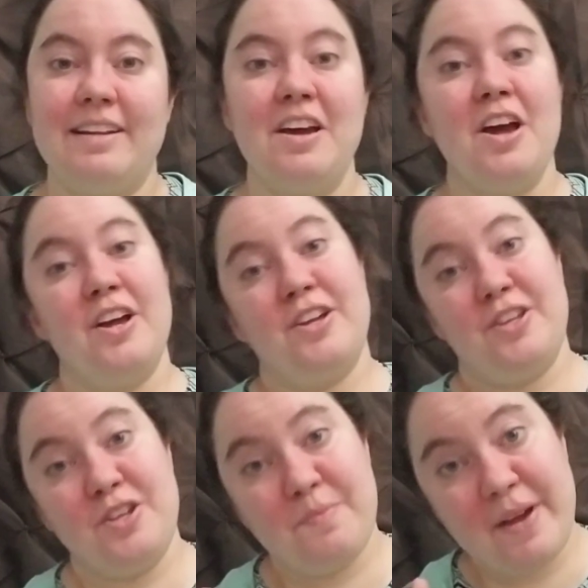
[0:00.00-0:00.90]
And
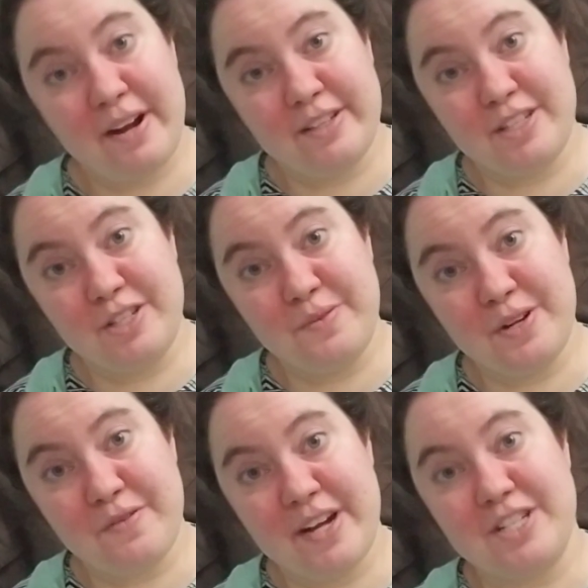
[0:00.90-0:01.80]
you parents are doing
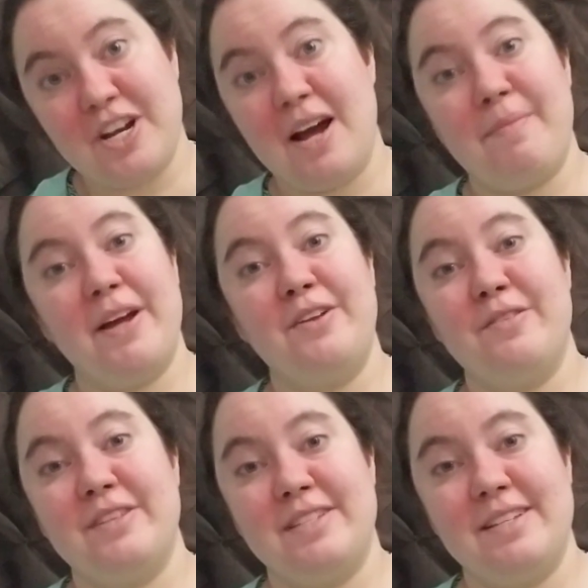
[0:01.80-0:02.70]
a great job. I know
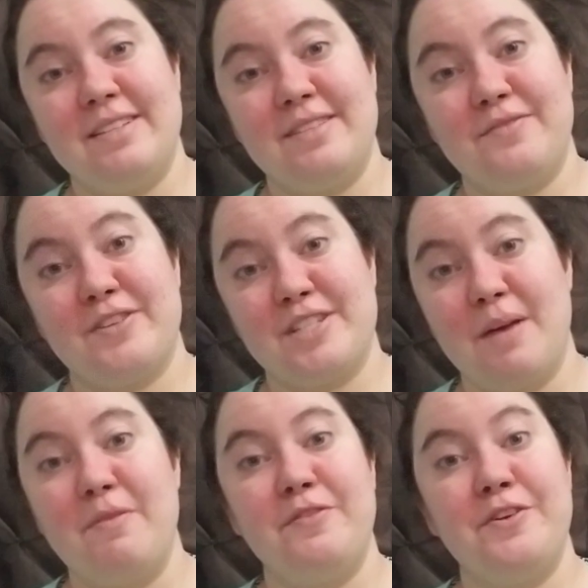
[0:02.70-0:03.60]
this is, for
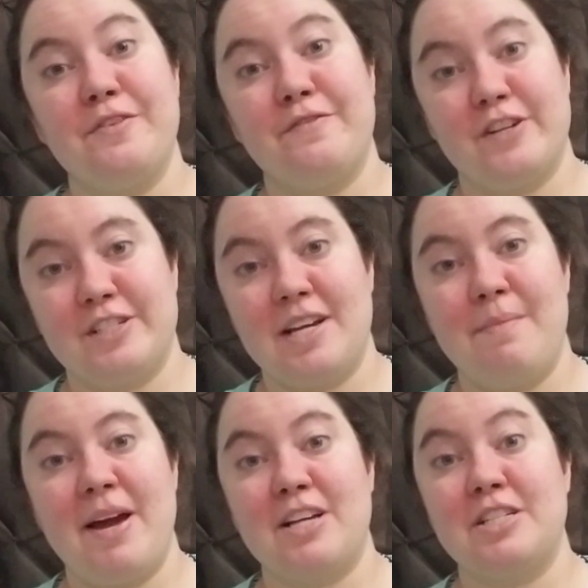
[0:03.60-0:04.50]
some of you, your first
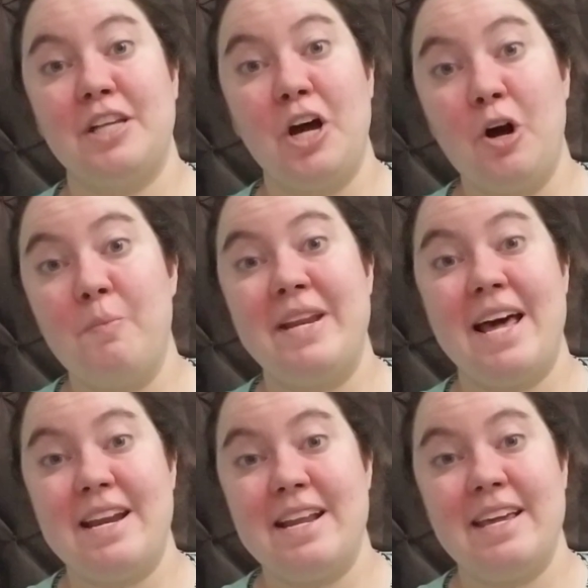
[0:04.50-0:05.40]
time actually home and
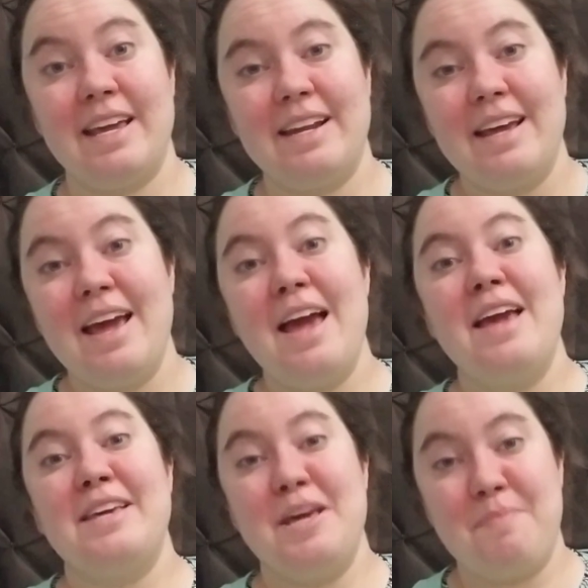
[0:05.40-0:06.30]
editing. And
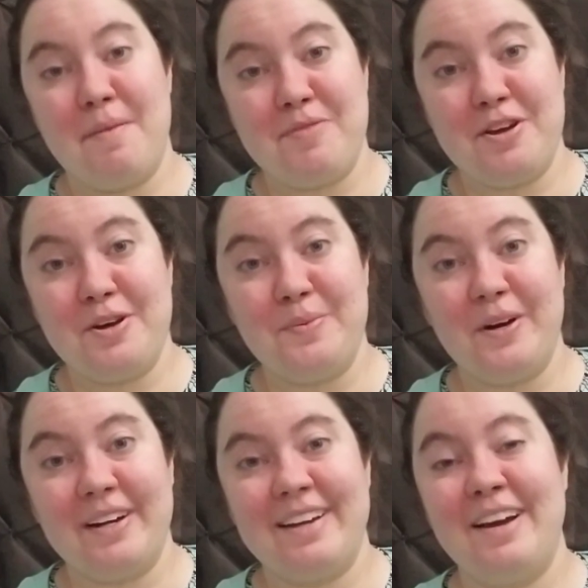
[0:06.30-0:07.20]
keep up the good
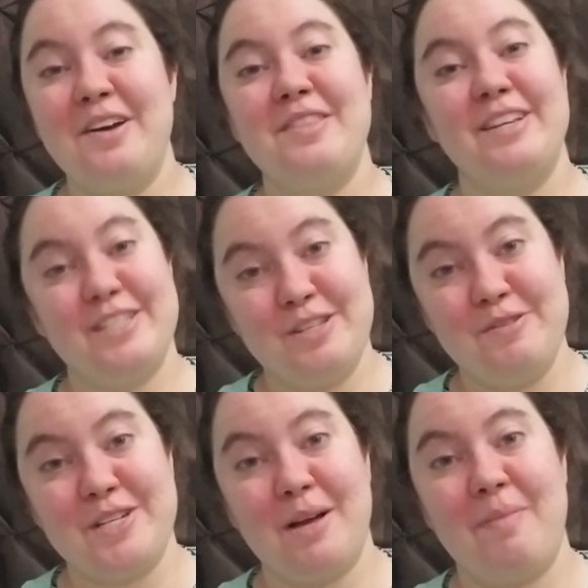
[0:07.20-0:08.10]
work. This
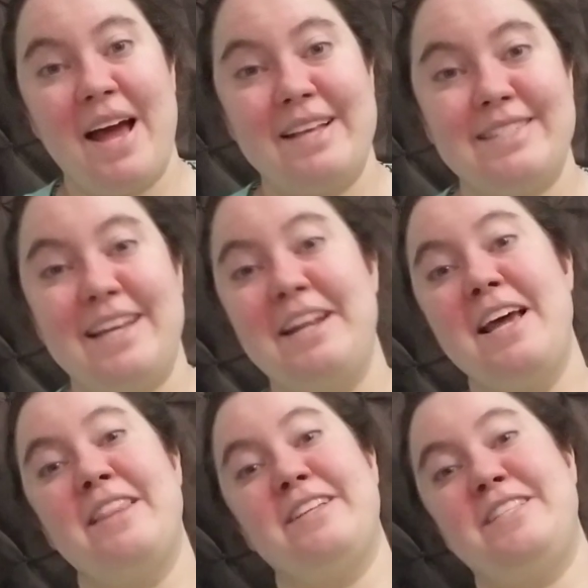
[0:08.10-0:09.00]
too shall pass, and
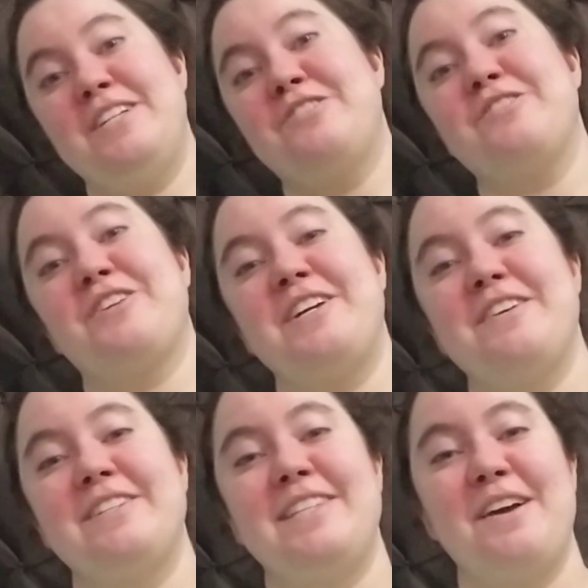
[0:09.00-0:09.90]
the teachers are
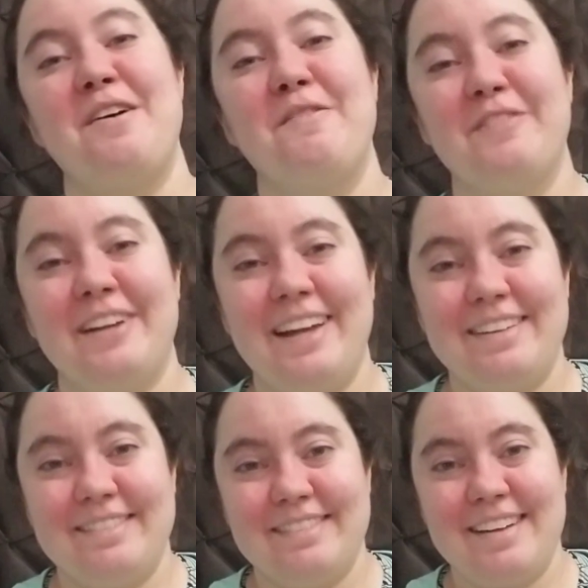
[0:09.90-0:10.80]
here to take over
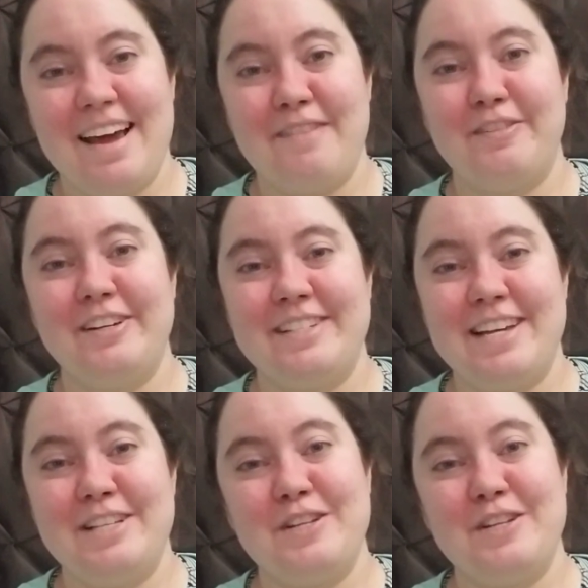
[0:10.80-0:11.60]
again. Have a good day.